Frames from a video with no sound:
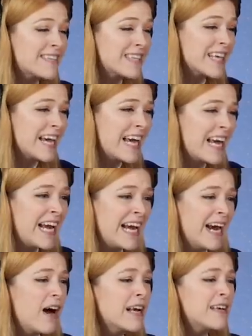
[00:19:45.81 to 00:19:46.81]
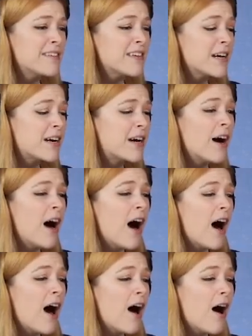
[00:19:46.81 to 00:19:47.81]
Wesley!
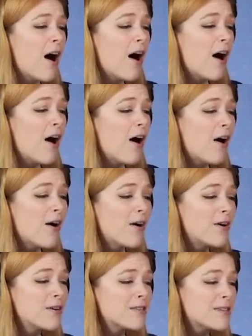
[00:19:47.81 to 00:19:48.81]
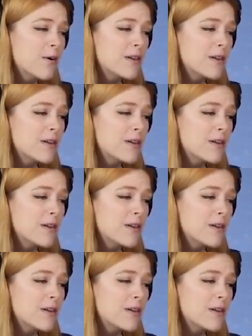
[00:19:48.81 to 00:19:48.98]
He's a ghost!